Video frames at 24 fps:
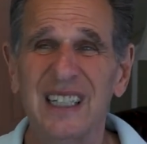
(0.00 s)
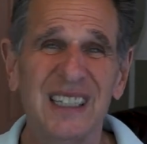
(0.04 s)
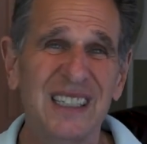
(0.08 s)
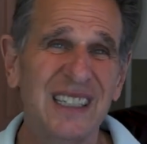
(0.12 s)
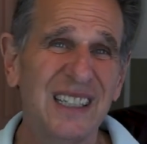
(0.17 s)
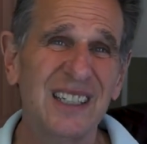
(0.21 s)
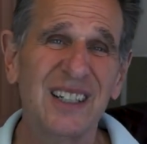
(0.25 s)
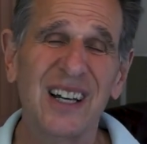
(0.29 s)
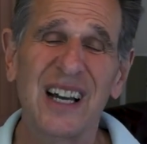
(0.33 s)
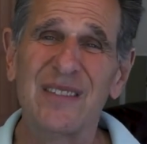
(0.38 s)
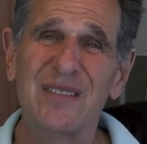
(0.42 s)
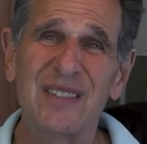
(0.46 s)

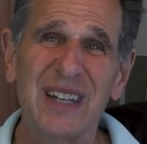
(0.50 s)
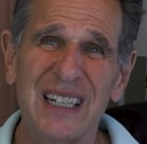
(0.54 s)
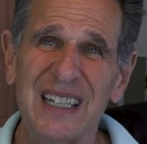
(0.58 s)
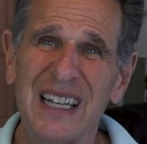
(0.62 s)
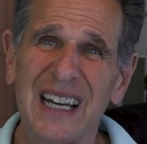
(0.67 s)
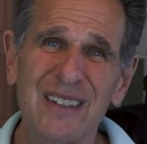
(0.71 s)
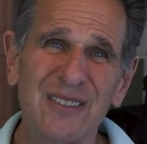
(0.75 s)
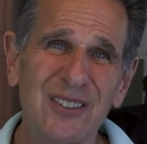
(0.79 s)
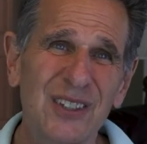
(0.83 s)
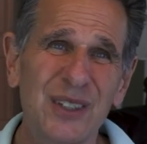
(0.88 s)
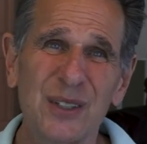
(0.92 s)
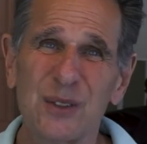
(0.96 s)
you know,
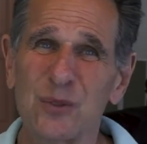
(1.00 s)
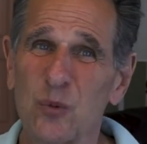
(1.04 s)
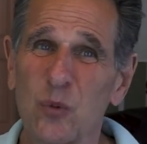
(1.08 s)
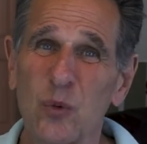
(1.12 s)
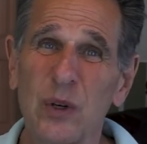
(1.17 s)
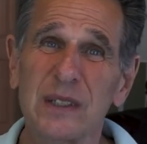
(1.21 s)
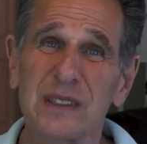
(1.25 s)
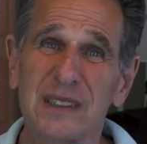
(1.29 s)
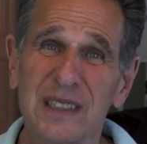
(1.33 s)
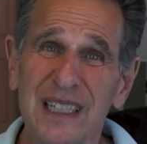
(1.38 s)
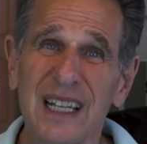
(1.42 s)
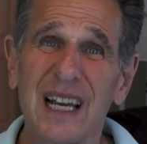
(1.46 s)

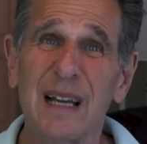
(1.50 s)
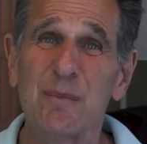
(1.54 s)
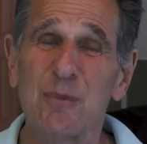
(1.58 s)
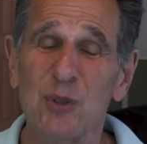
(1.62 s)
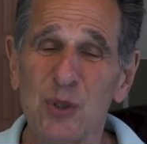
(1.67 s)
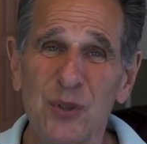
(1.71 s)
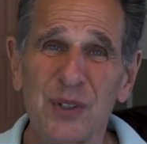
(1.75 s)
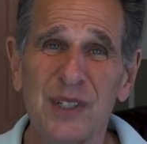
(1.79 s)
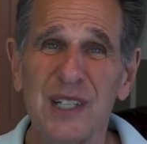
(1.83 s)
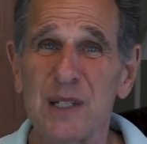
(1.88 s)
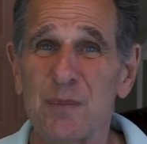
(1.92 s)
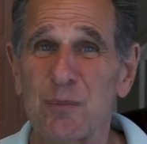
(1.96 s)
I'm
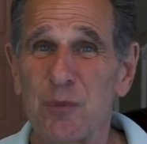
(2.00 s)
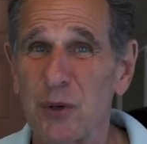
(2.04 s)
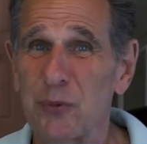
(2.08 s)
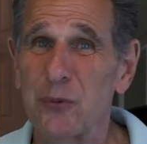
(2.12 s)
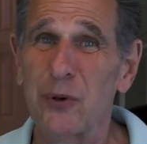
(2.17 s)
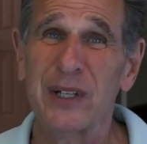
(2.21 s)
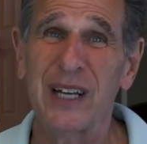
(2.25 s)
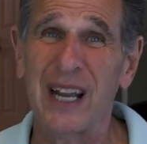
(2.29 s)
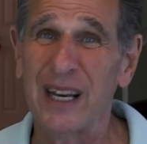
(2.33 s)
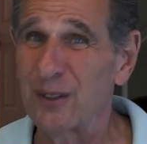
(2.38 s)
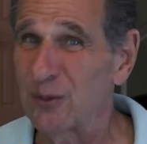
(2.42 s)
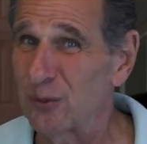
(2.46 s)
doing this, but
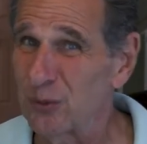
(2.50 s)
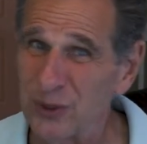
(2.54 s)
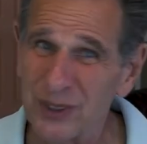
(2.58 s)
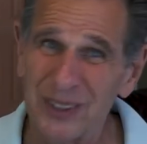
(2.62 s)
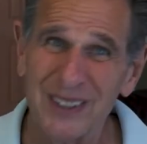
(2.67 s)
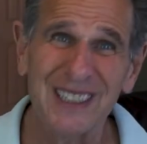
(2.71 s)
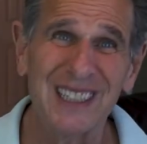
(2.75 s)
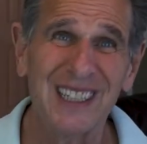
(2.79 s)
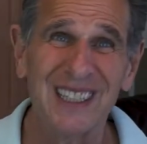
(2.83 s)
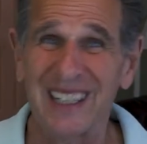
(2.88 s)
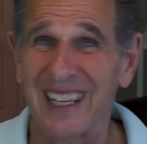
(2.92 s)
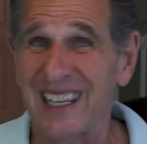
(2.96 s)
what I'd
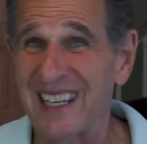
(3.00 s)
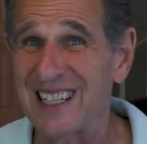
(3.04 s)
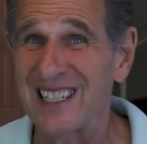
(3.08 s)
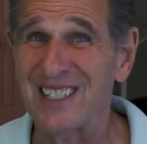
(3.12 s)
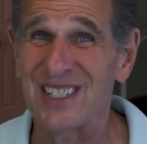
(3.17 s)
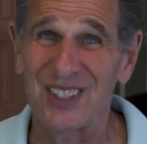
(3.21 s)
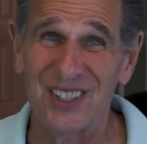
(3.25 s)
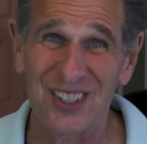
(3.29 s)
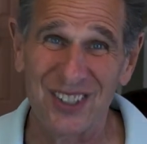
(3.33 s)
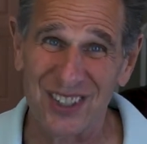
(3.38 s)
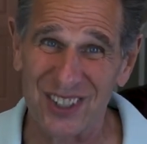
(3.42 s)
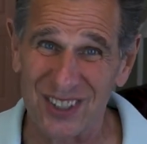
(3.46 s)
really like
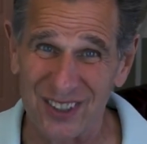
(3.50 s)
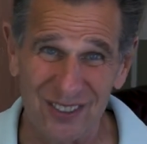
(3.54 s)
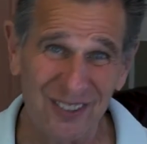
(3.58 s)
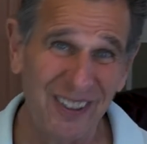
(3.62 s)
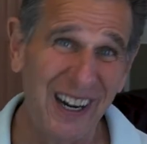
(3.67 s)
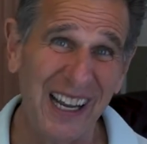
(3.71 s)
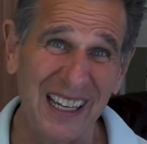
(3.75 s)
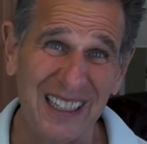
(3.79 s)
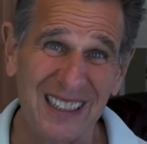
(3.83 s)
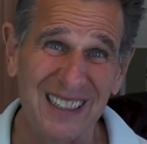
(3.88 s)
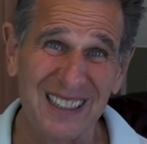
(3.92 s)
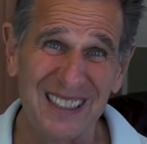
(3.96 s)
is to
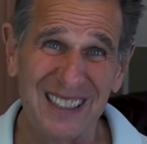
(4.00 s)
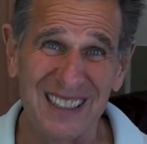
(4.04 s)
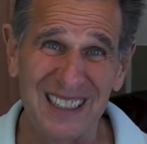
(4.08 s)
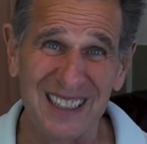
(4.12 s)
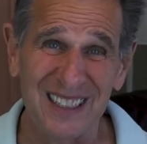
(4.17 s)
direct.